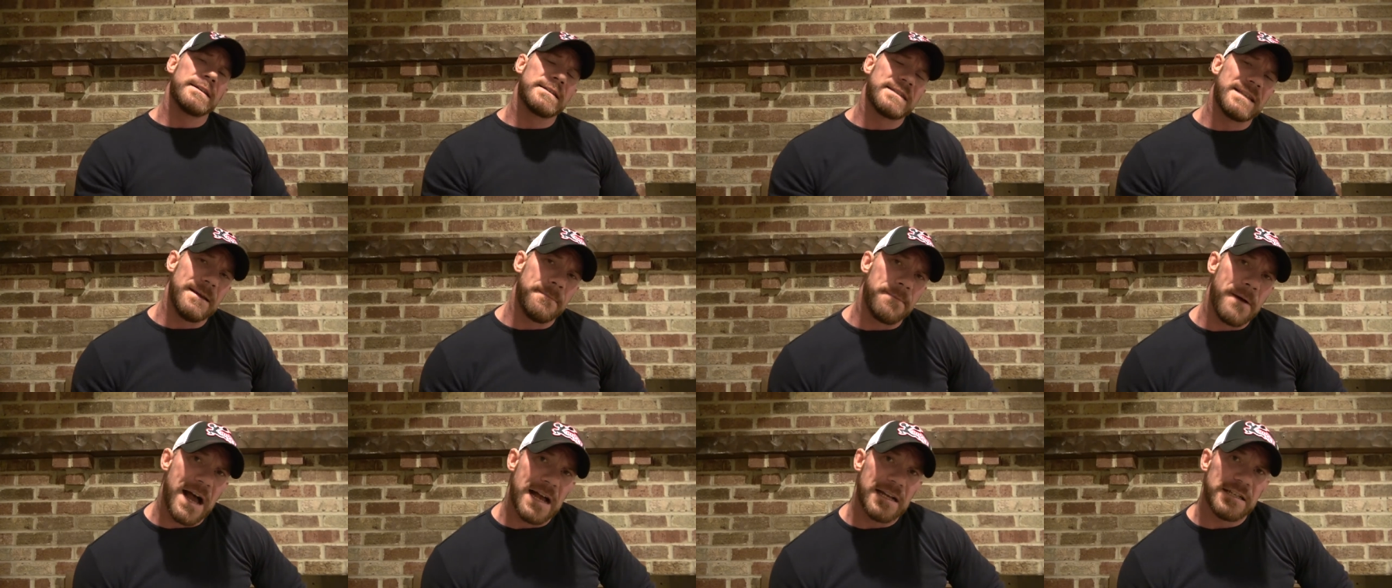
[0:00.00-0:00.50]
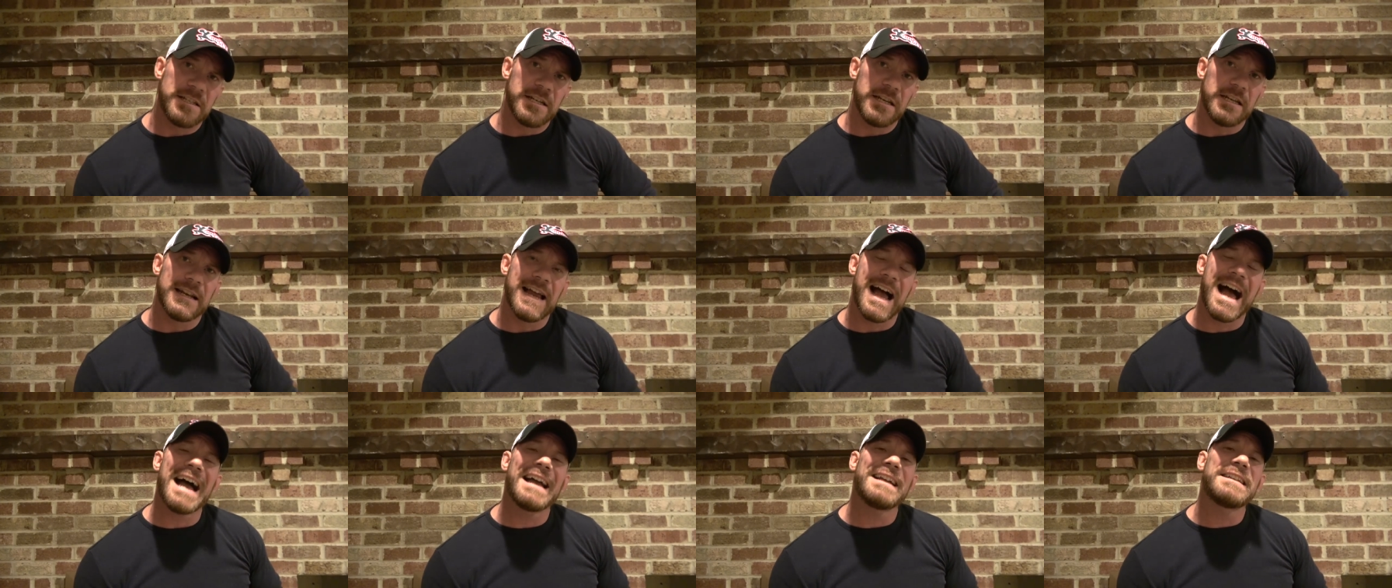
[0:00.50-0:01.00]
sleep
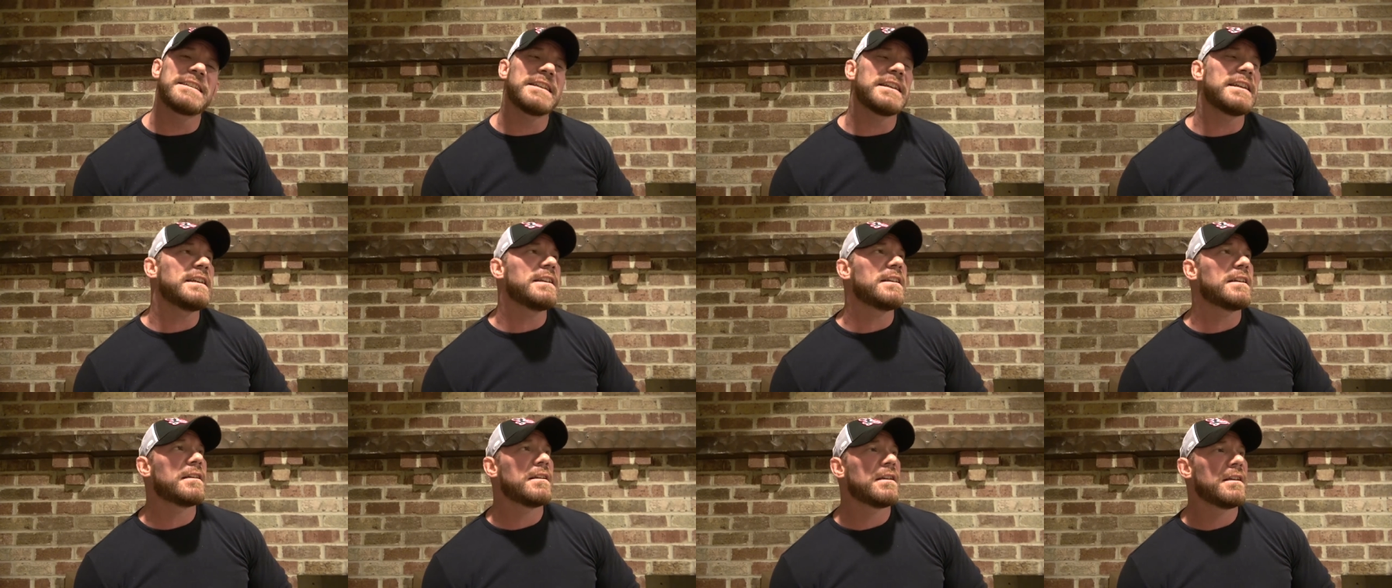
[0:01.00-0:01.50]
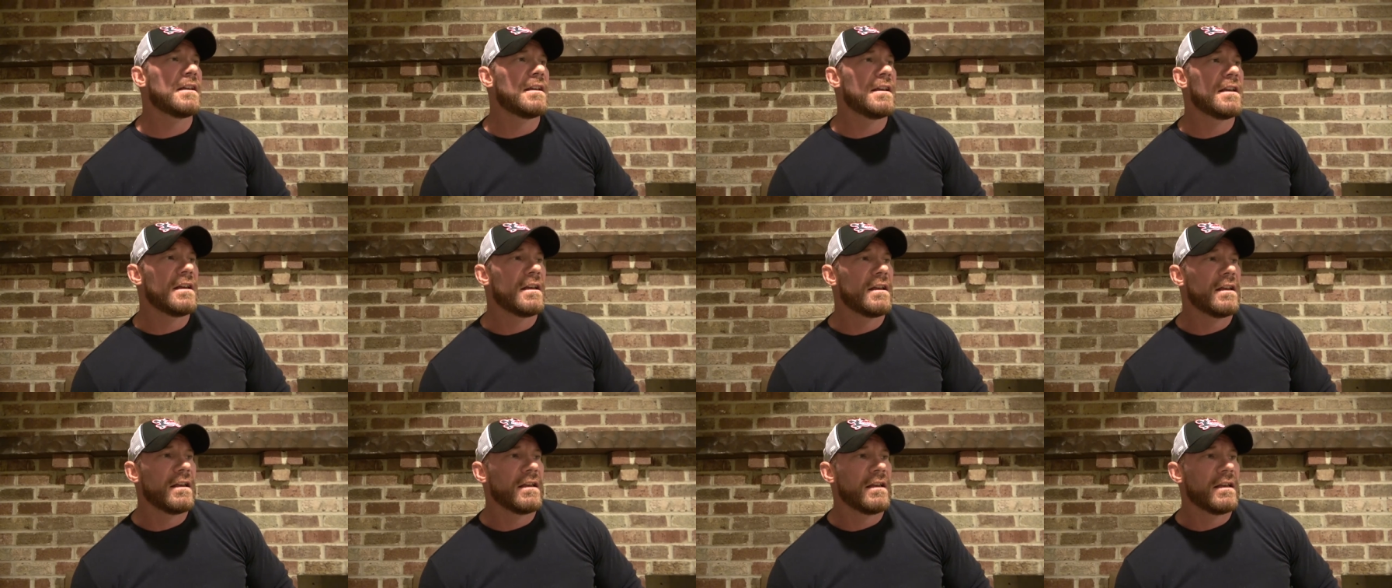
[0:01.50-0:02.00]
hygiene, hygiene
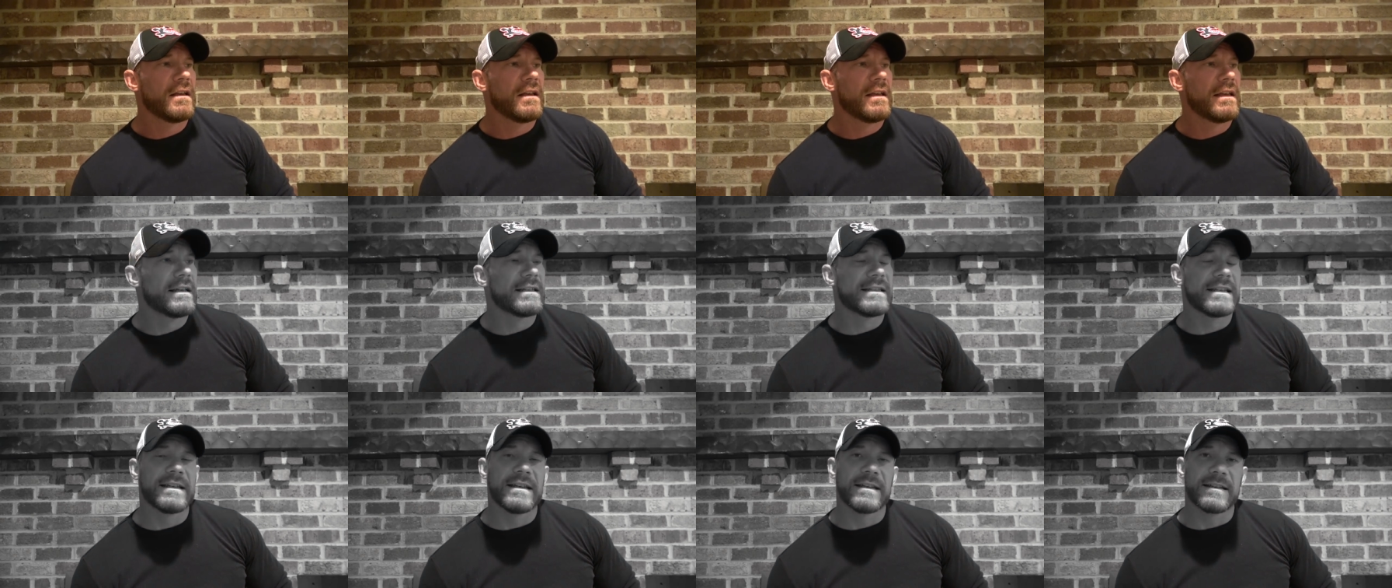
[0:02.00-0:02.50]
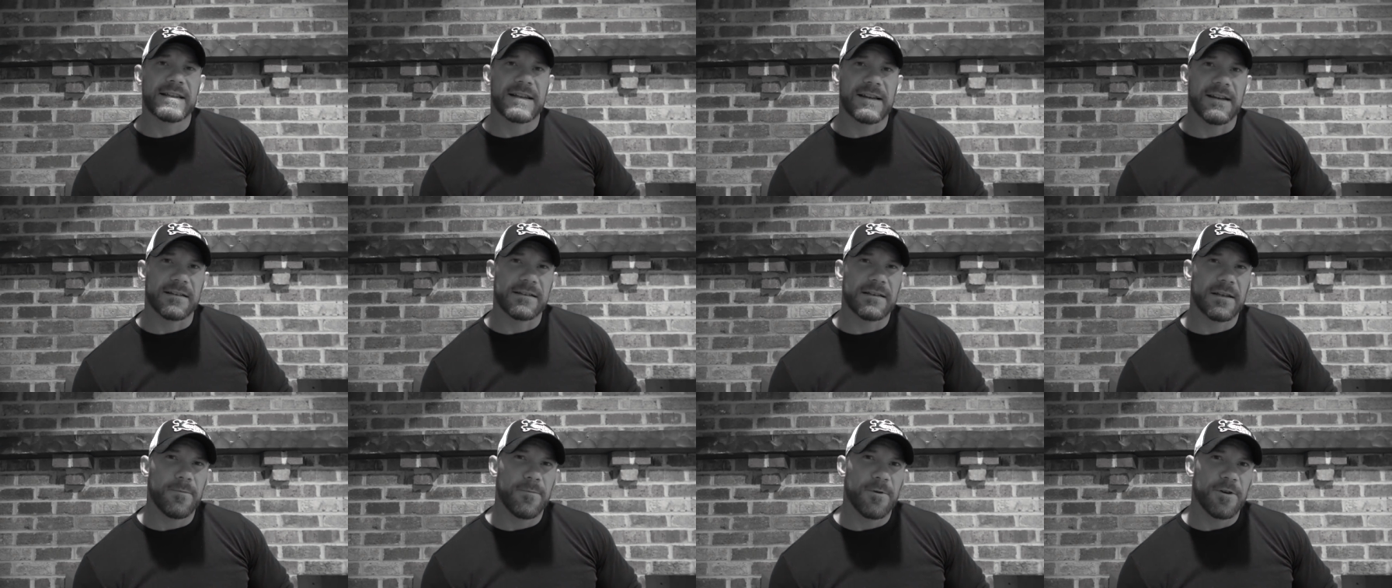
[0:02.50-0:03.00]
is a
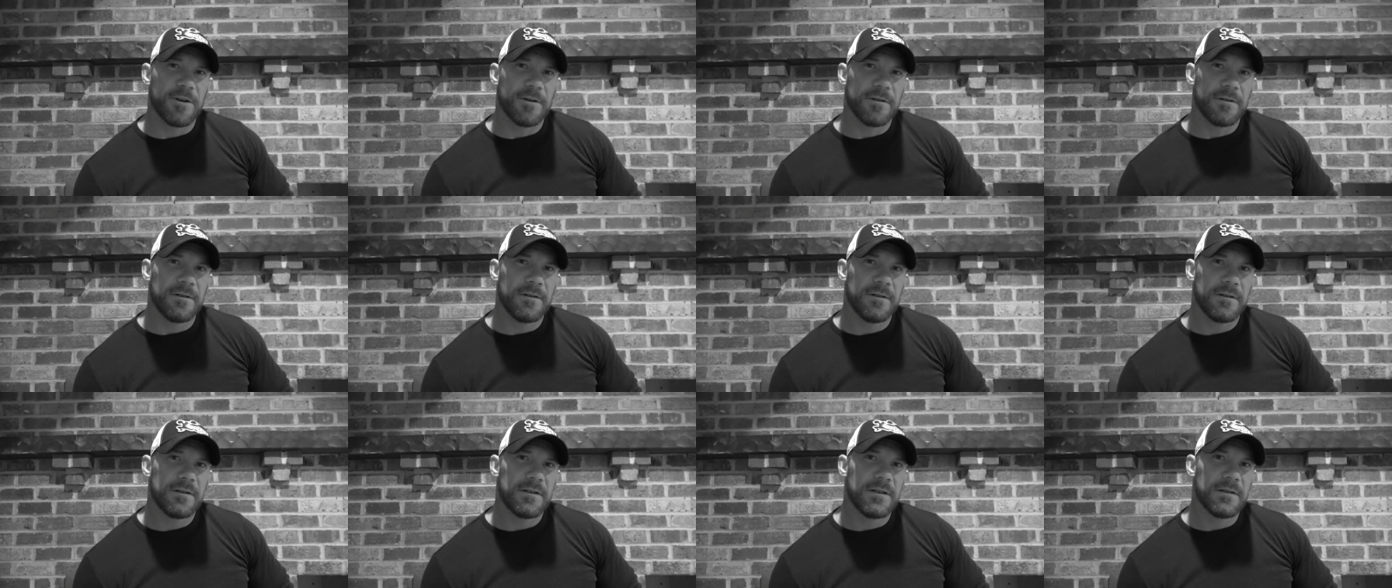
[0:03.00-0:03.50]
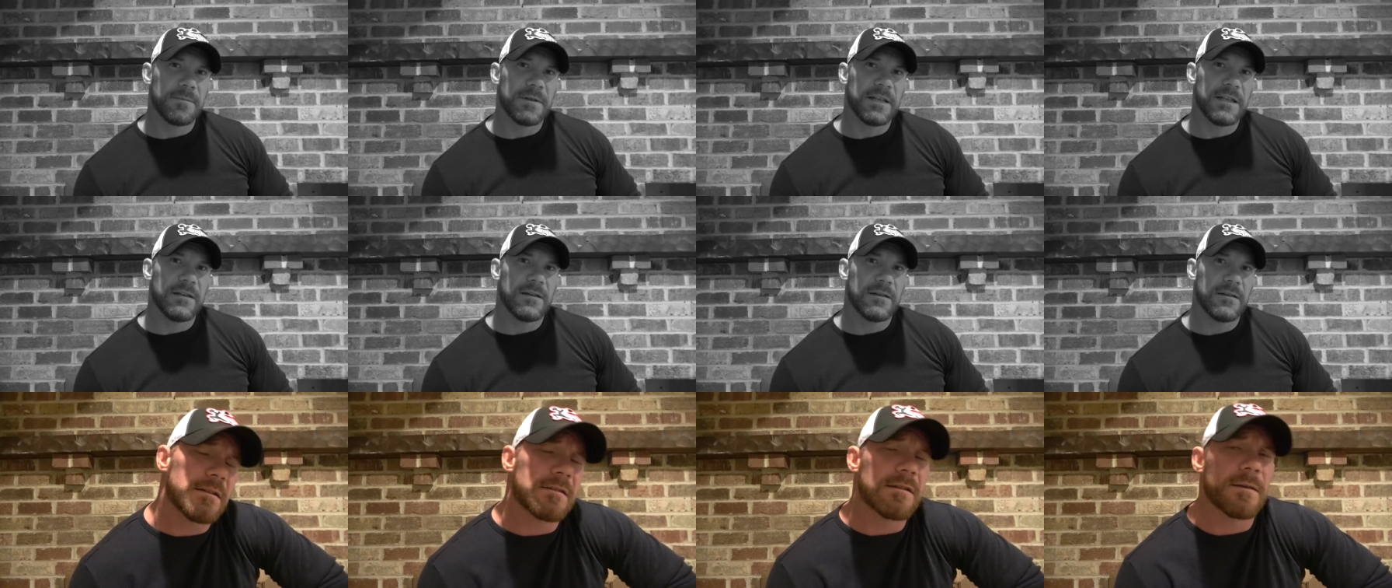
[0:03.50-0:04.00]
disgusting word to
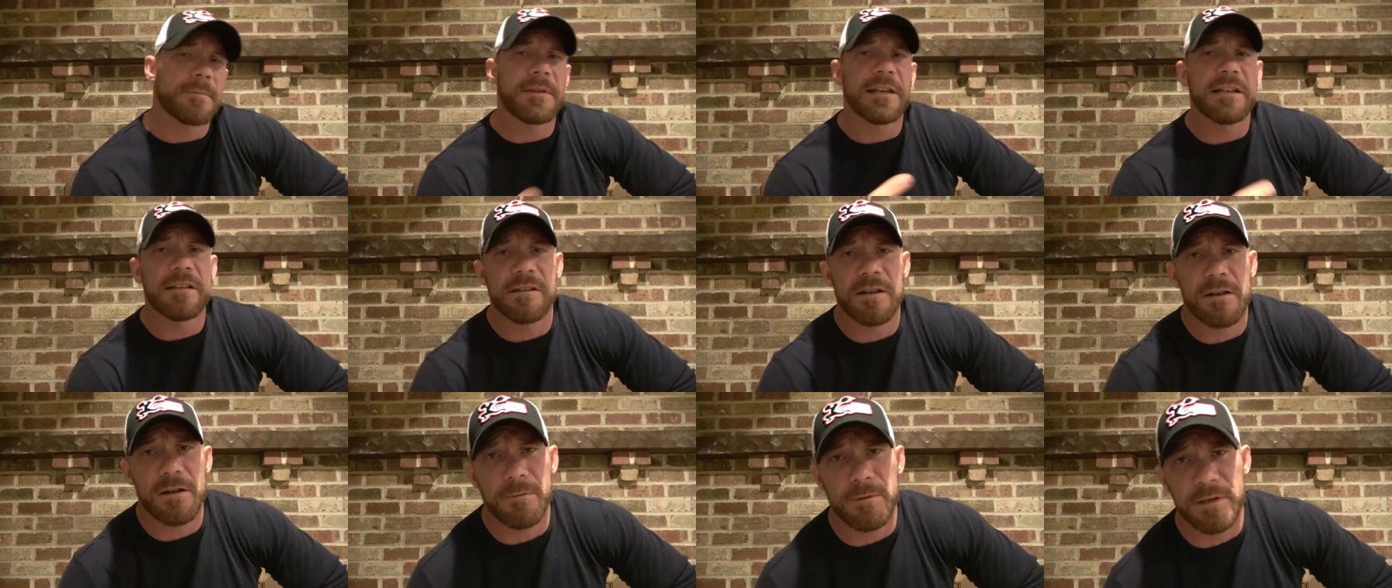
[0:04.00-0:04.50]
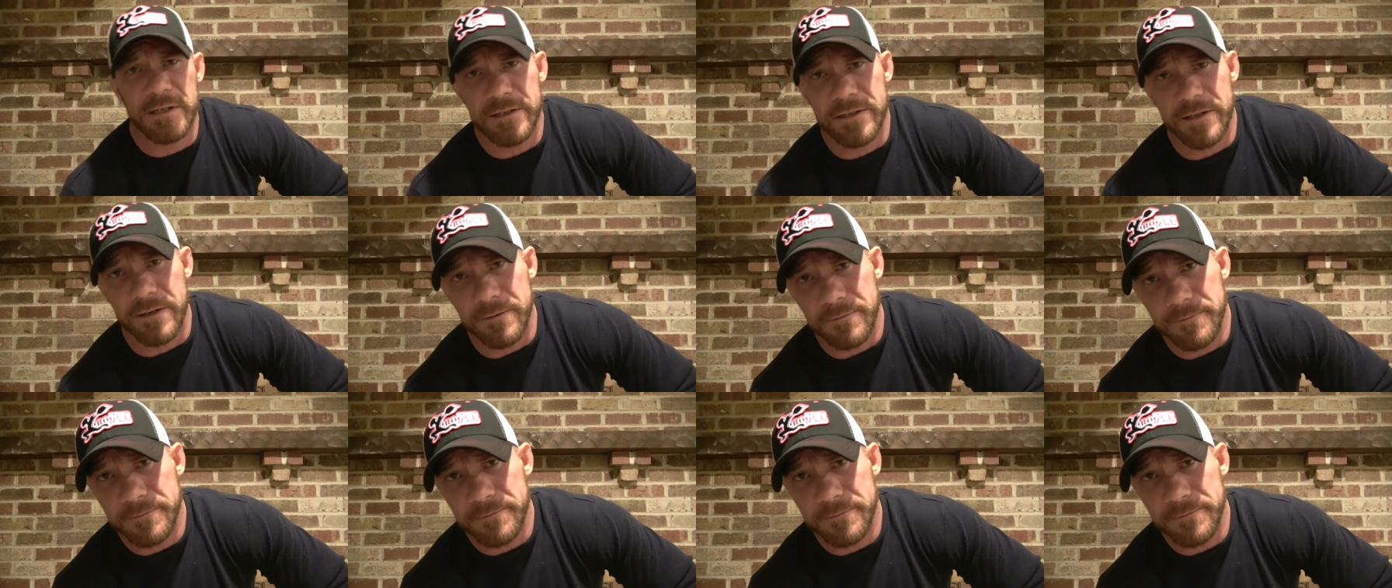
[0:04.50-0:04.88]
me. Here's some things you're gonna wanna do.